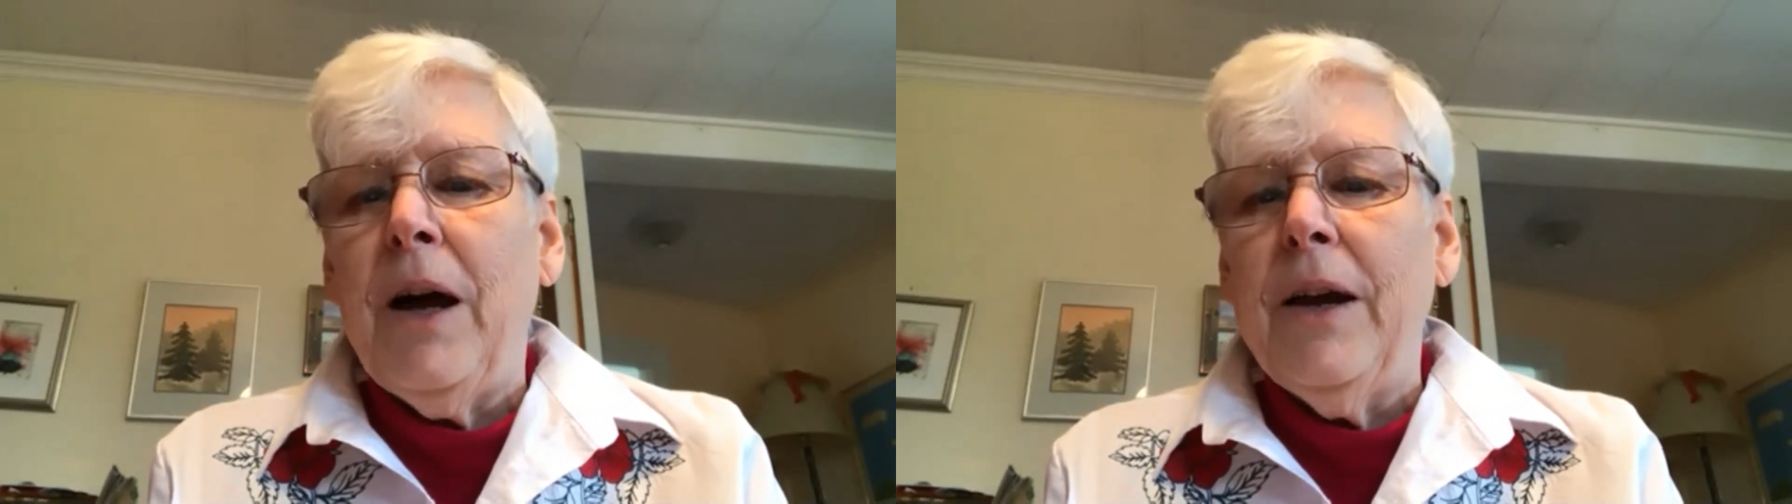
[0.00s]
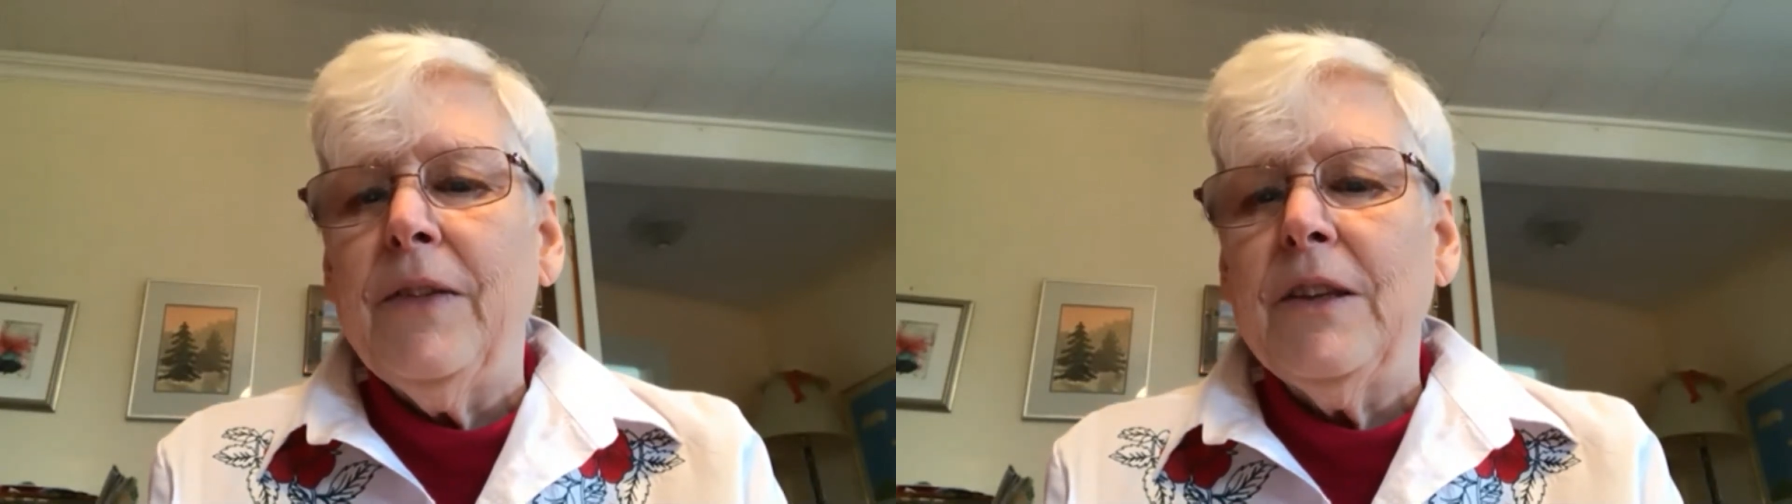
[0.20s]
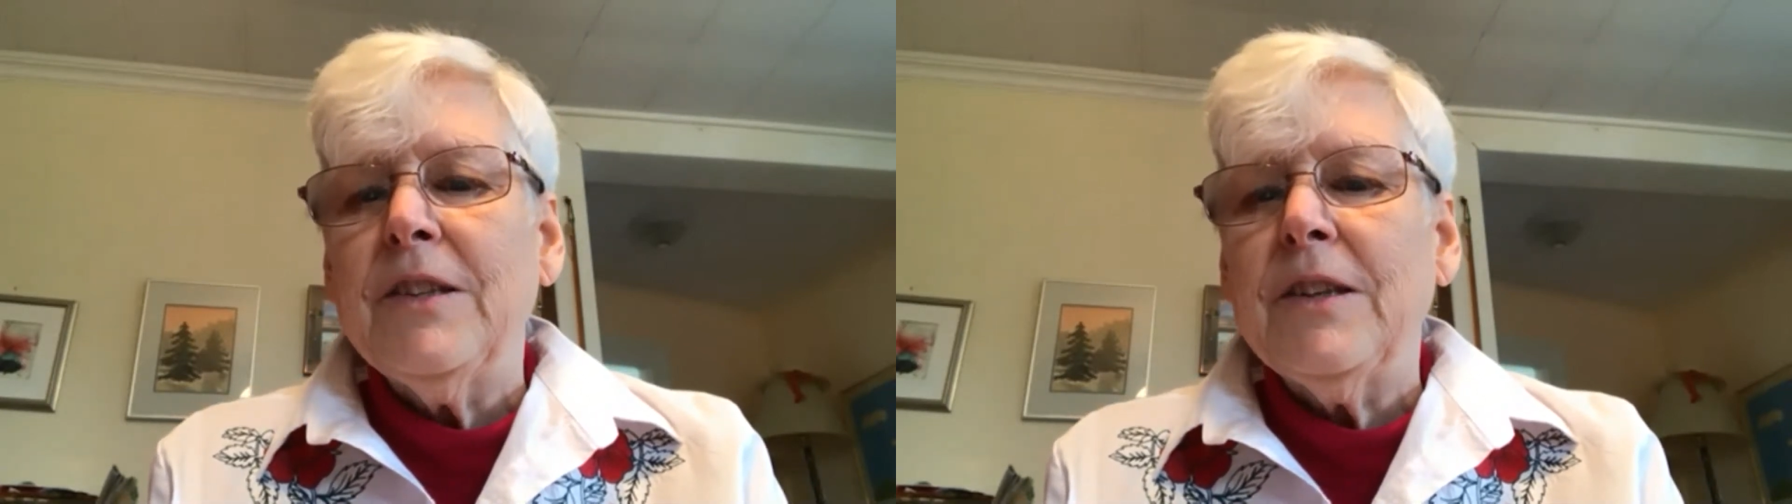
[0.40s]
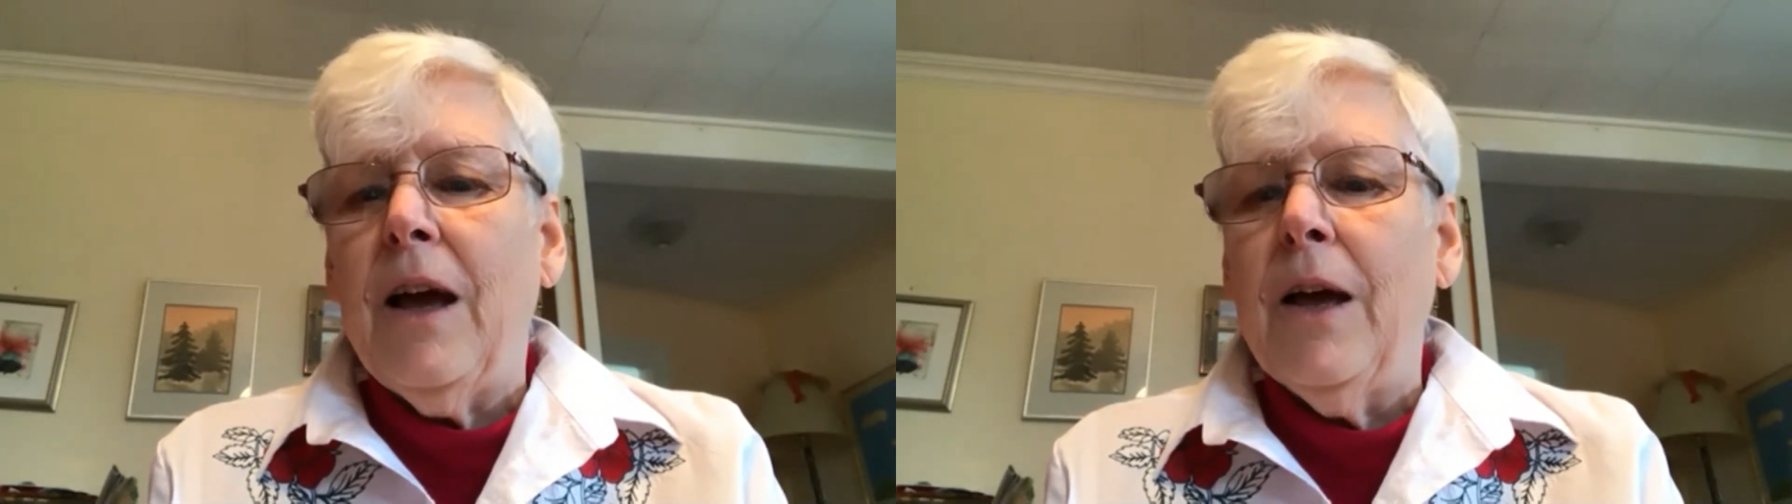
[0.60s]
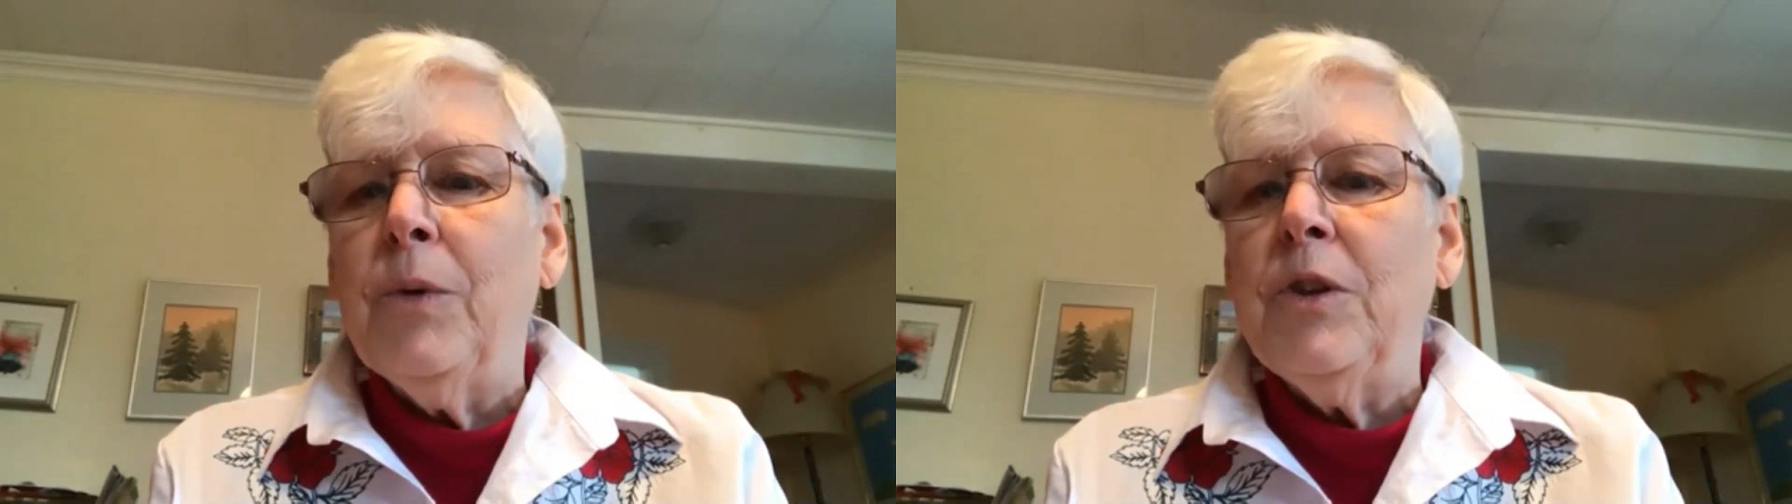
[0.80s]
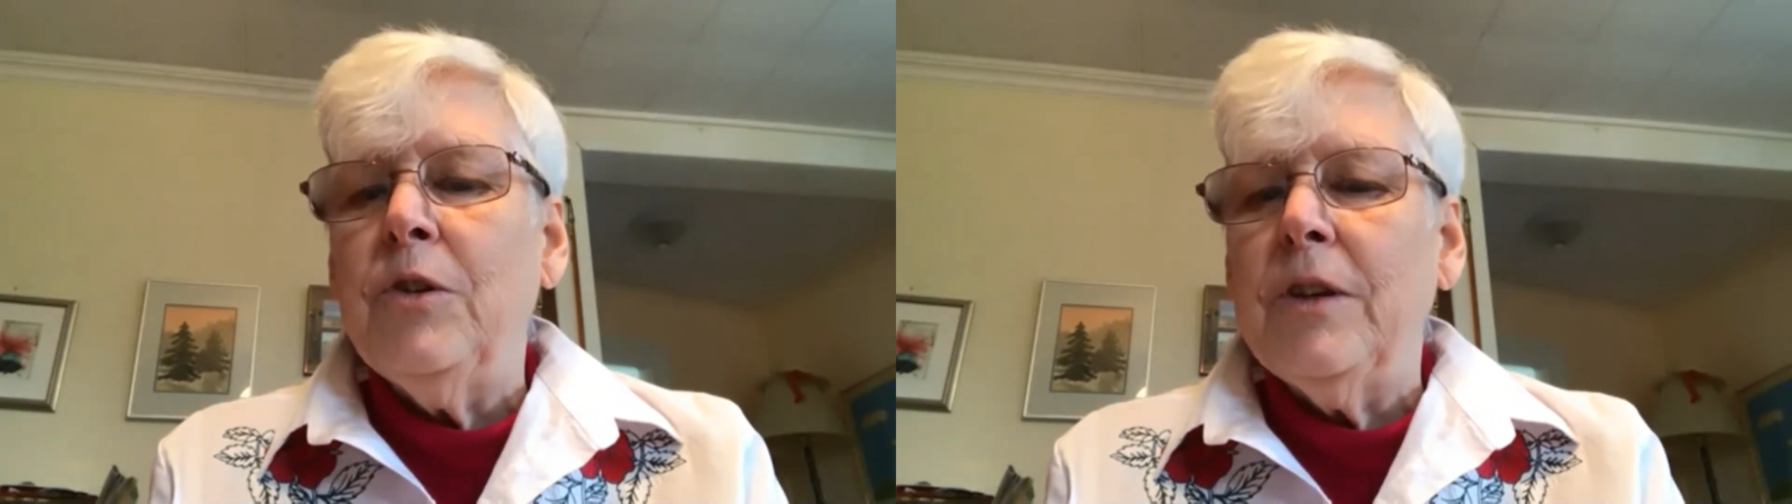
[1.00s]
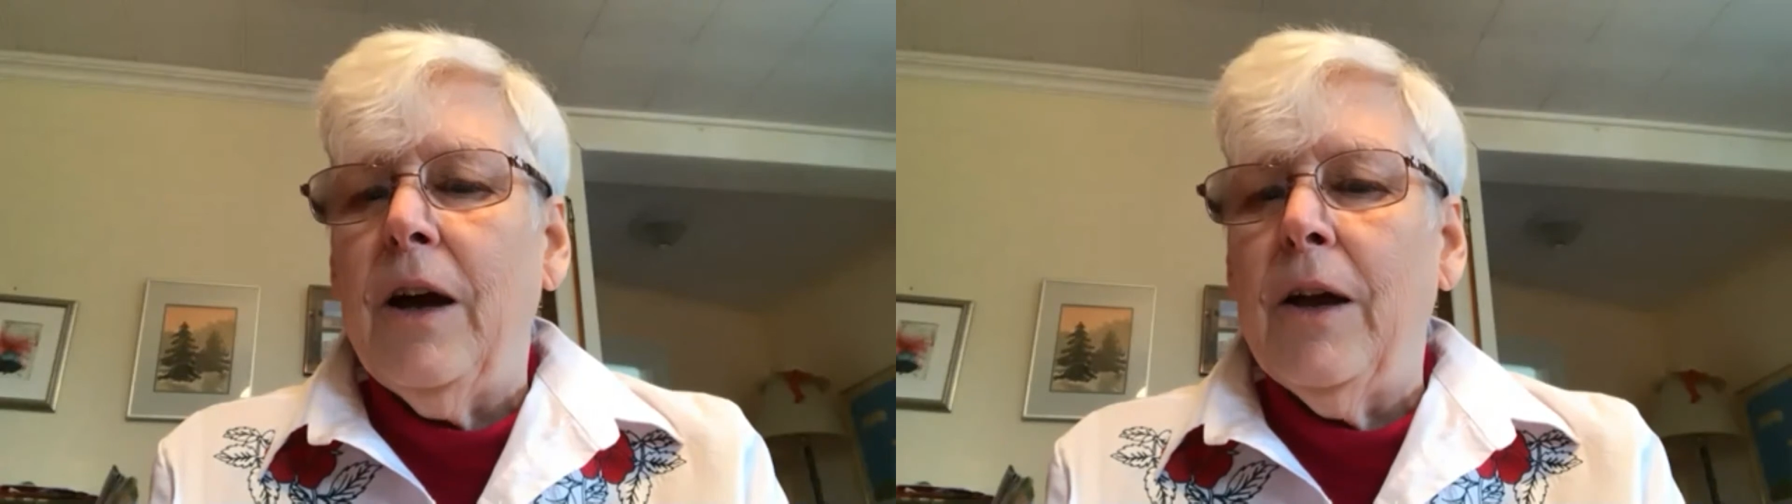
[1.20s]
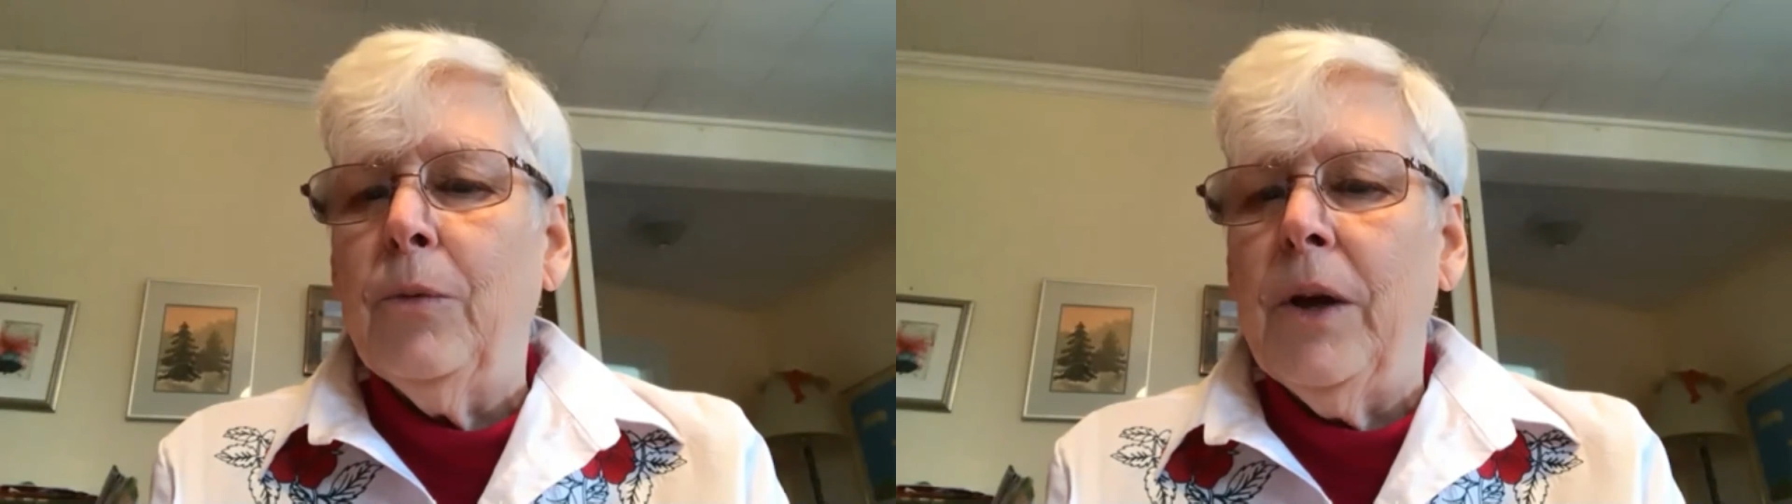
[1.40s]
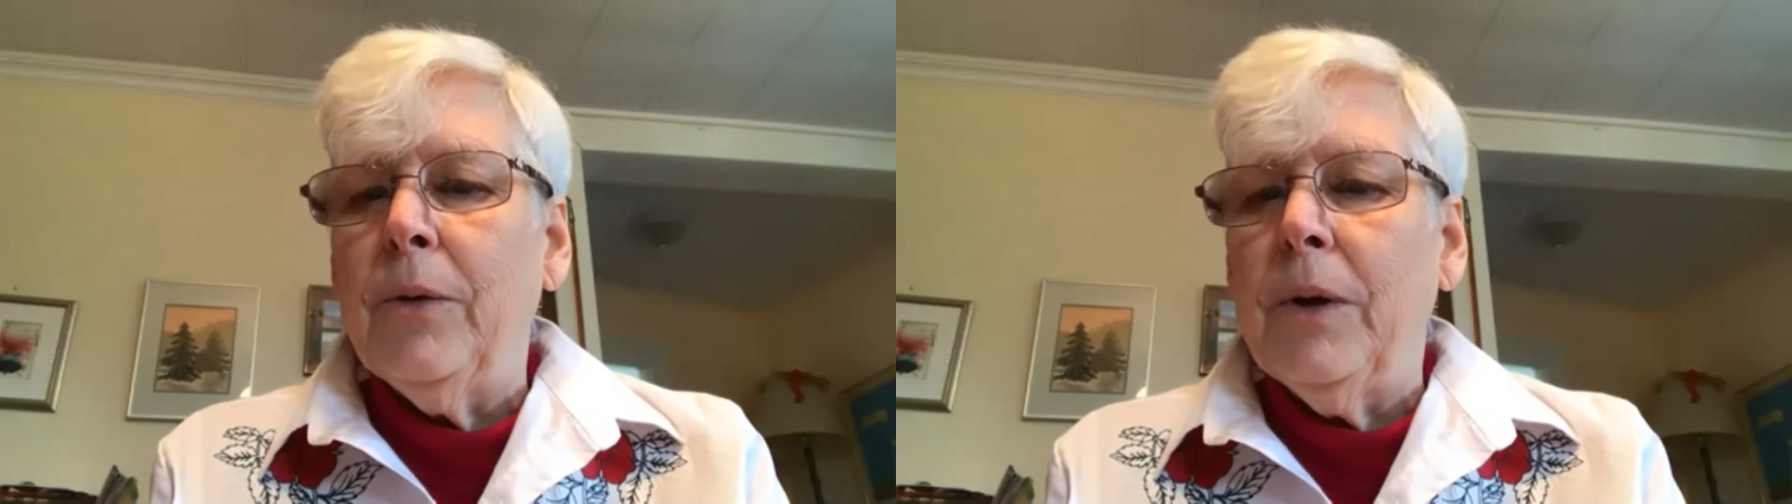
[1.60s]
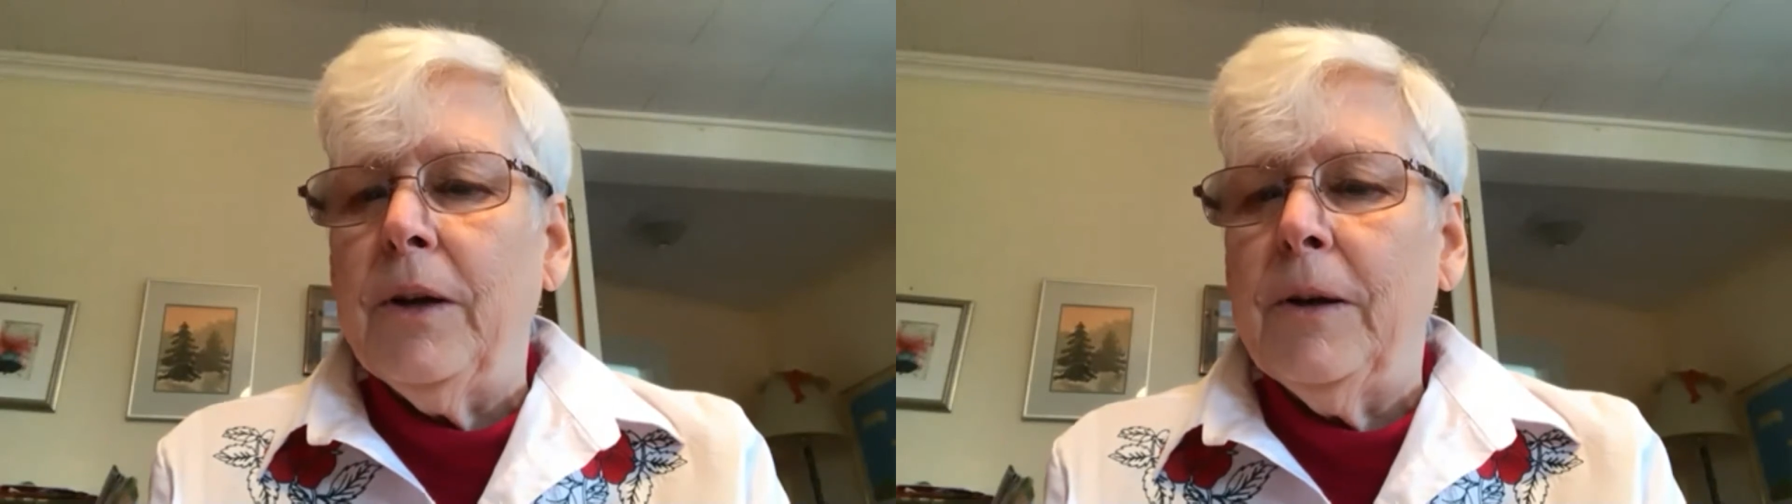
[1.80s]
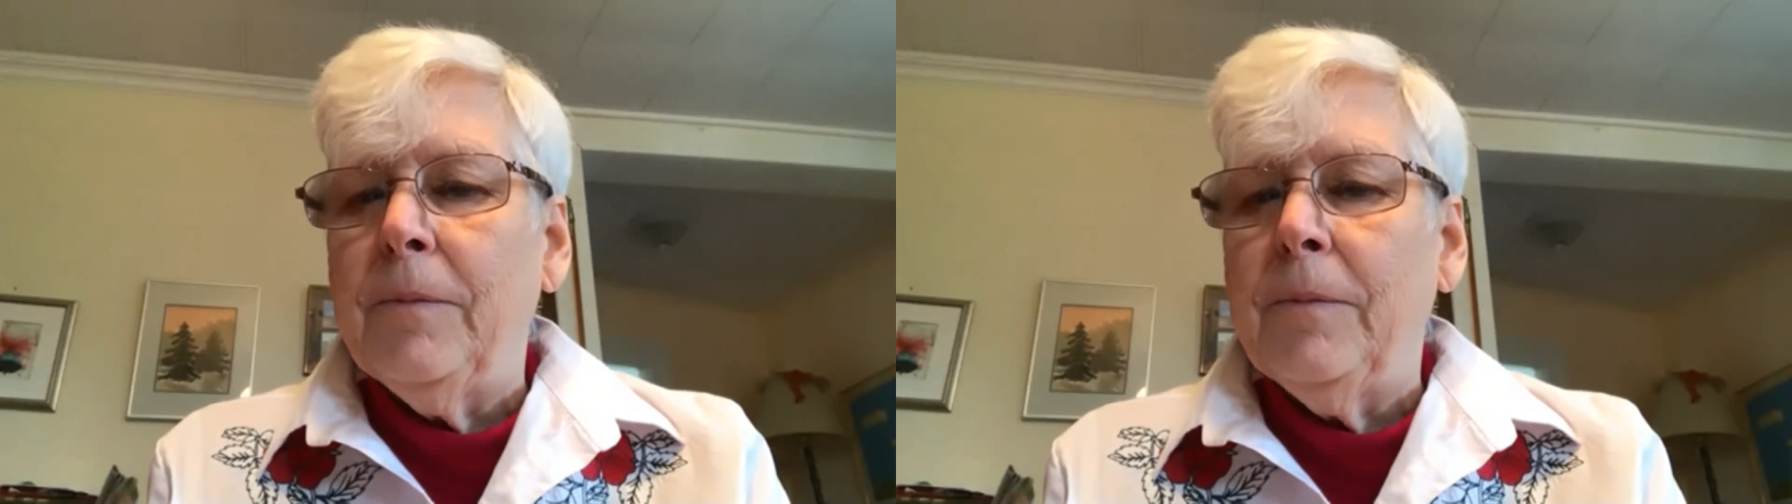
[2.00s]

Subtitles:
pie in the sky when you die rhetoric.